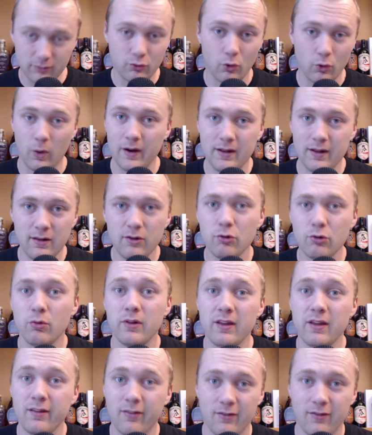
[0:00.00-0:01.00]
quite
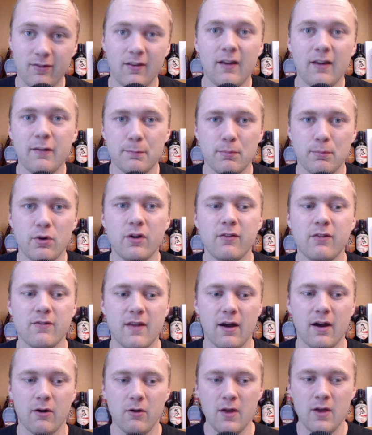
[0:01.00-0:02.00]
literally 6 books
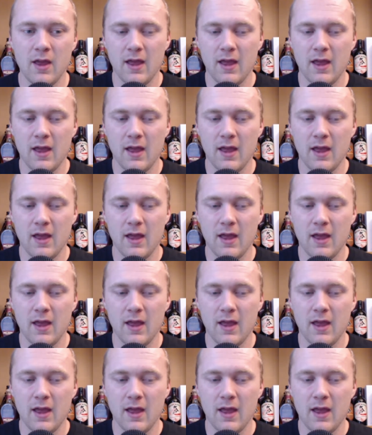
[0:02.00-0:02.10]
now.